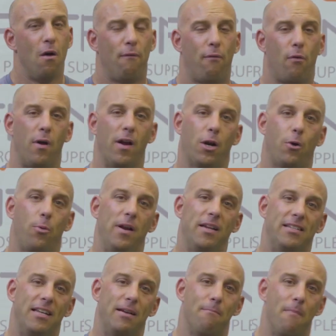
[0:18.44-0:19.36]
for
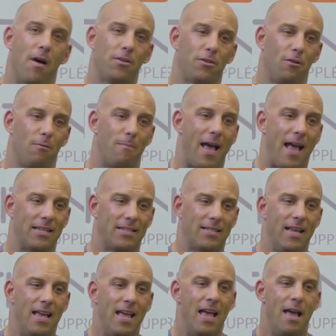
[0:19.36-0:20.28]
increasing muscle mass.
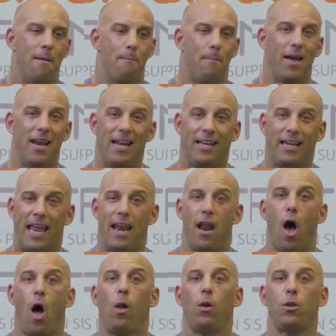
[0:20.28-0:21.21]
But it can
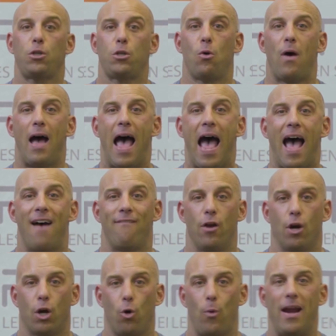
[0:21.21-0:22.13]
also have
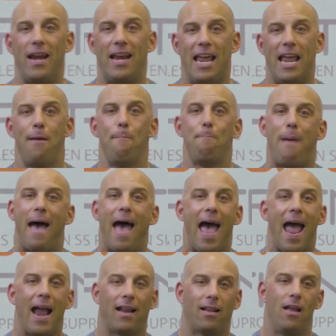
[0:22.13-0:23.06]
a great
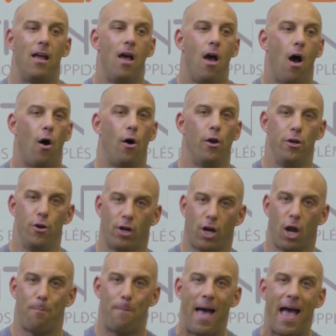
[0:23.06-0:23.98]
impact on your
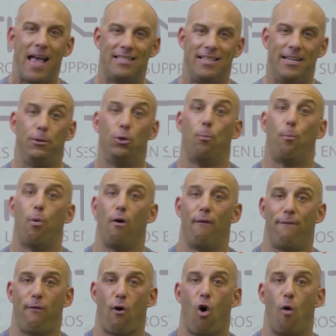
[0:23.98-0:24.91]
capacity to
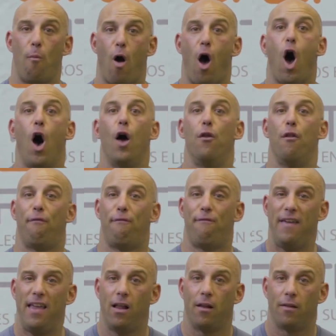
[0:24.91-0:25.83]
perform on the
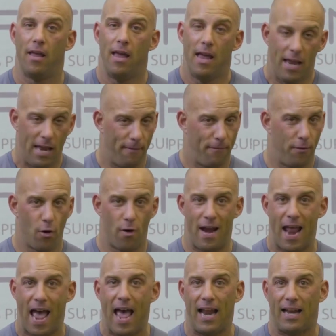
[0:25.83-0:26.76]
field. If you're
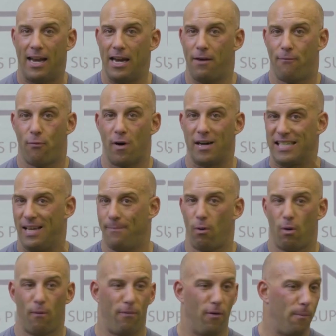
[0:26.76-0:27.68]
an athlete, for
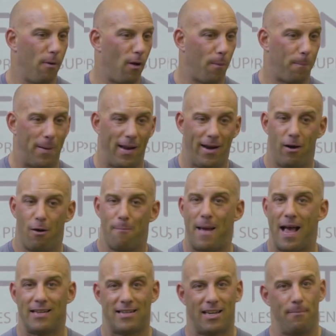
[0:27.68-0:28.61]
example, football player,
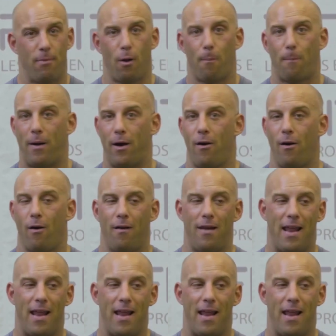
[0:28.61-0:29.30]
basketball player, all